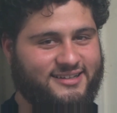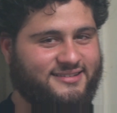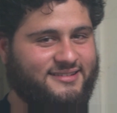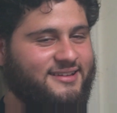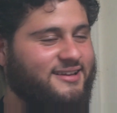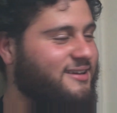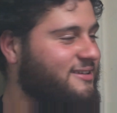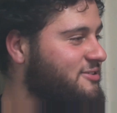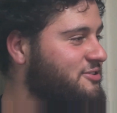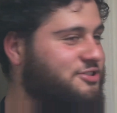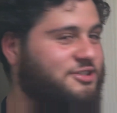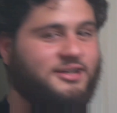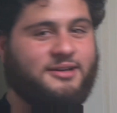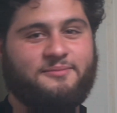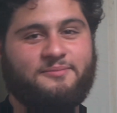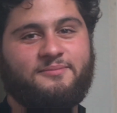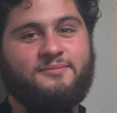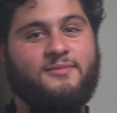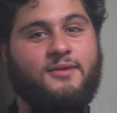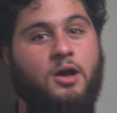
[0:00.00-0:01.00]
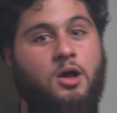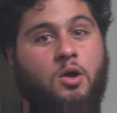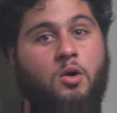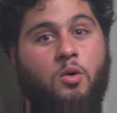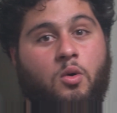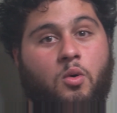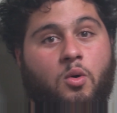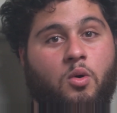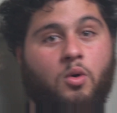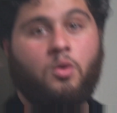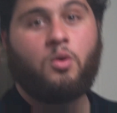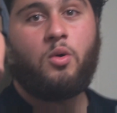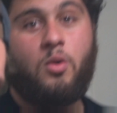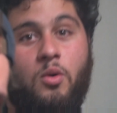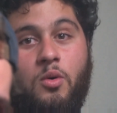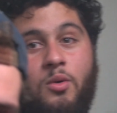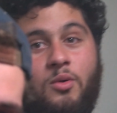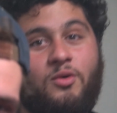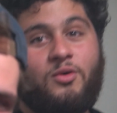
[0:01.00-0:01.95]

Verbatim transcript: a dick. Did you did you did you